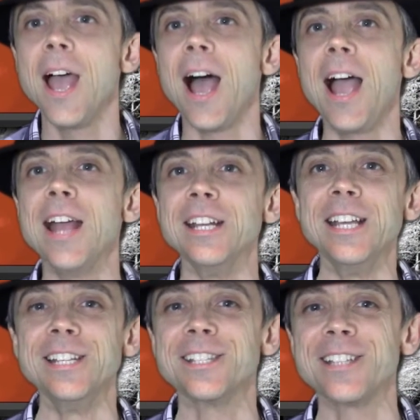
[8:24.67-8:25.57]
And
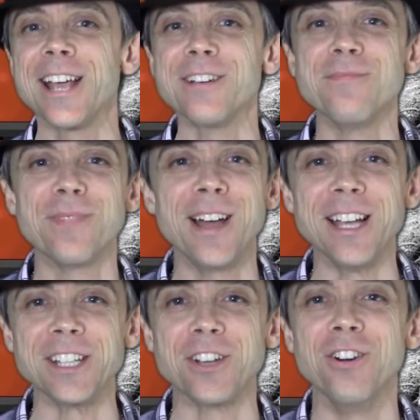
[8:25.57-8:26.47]
in 2nd
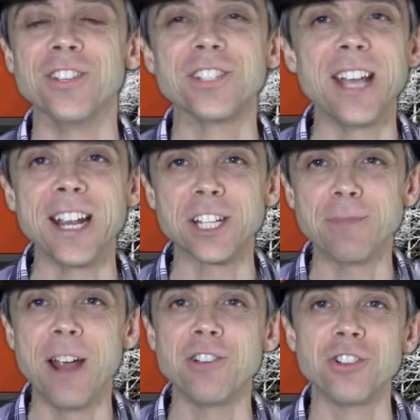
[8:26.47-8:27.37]
place on the ZX
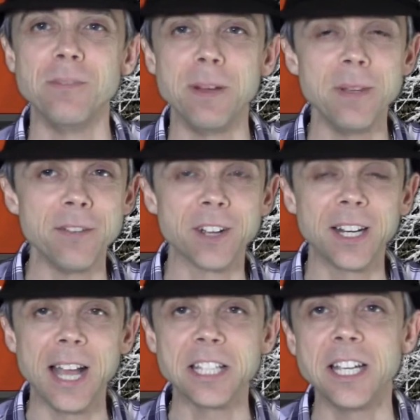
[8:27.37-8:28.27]
Spectrum, a bit of a
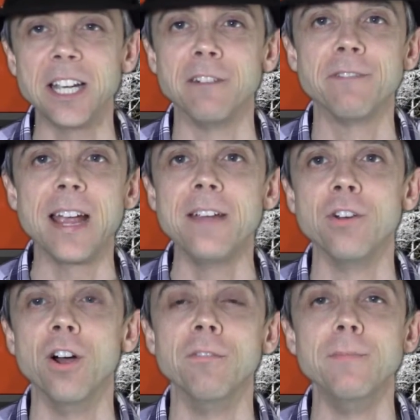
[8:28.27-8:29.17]
classic, a
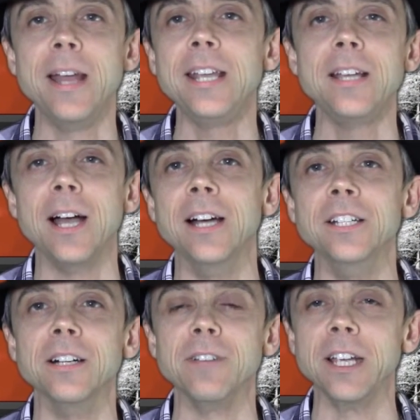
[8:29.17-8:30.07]
favourite of many, and
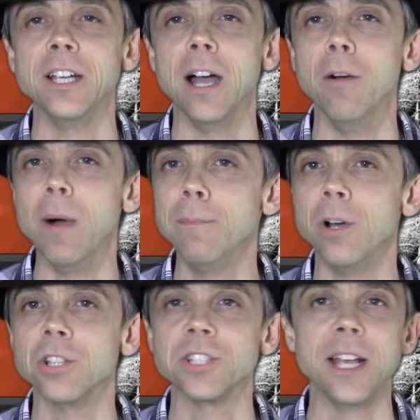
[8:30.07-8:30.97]
I think one
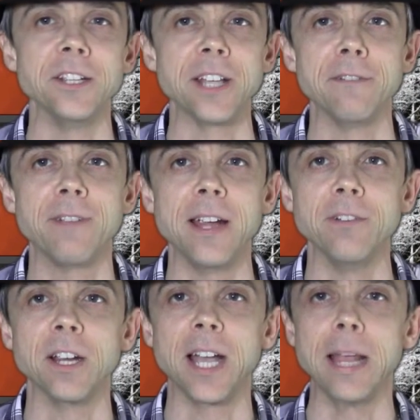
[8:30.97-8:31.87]
person says their
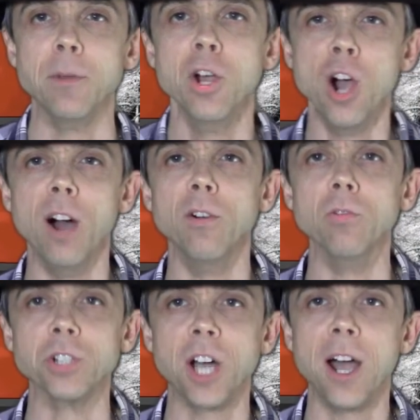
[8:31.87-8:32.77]
favourite game of
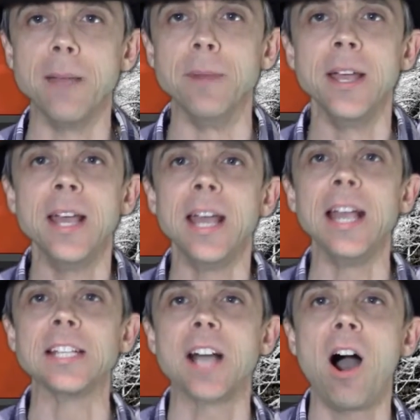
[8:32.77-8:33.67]
all time.
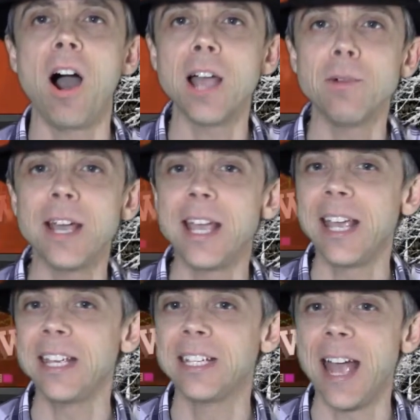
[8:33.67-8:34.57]
It's Highway
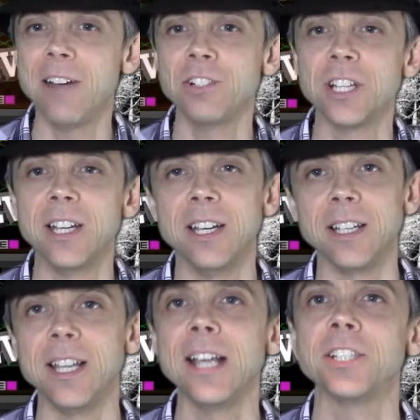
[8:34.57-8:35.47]
Encounter,
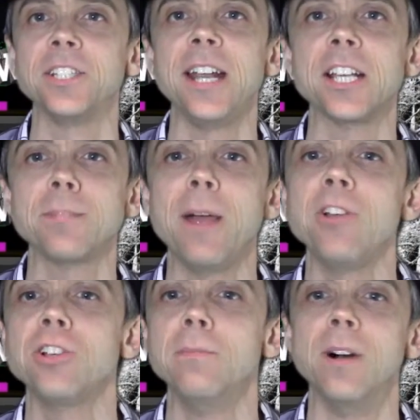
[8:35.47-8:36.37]
yes, ZX
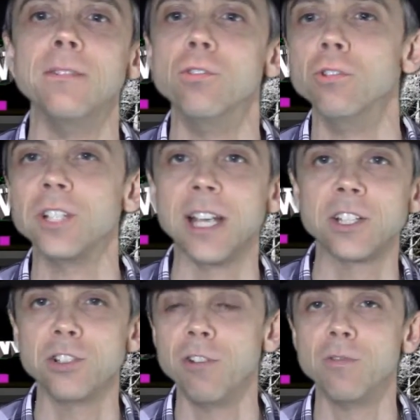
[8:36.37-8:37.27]
Spectrum by
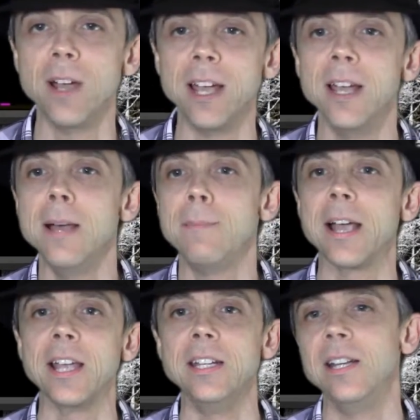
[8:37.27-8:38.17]
Vortex Software
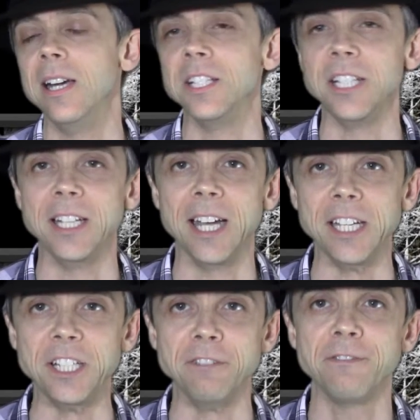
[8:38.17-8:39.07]
back in
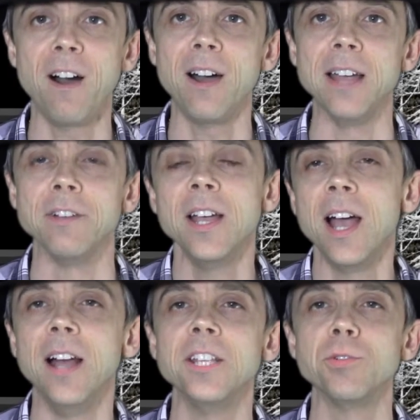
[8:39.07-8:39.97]
1985.
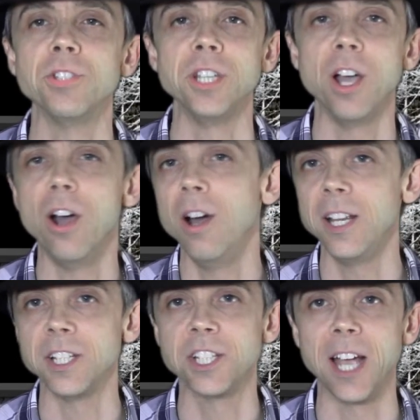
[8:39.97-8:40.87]
And this was the
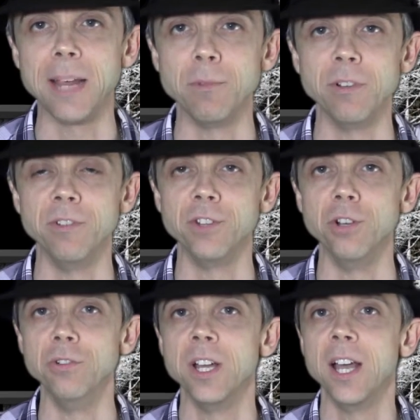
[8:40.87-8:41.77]
earliest game we
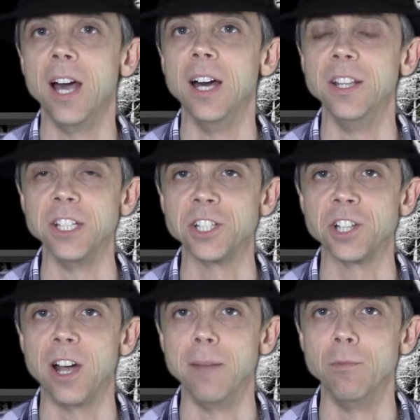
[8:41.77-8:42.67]
reviewed this
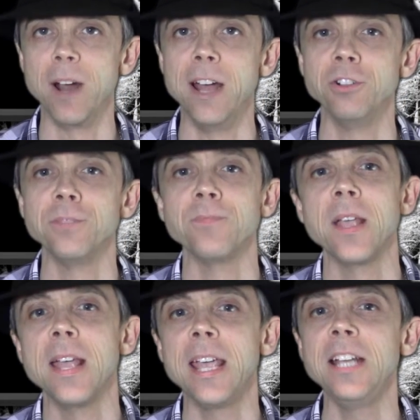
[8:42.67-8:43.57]
time round
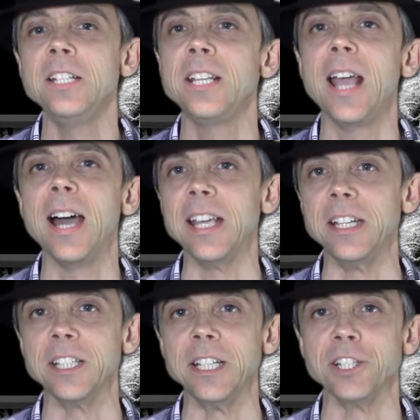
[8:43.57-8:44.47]
in the
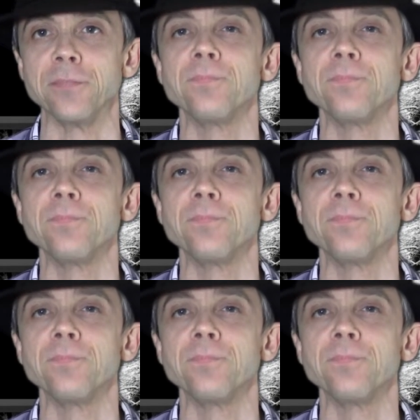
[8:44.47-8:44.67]
80s.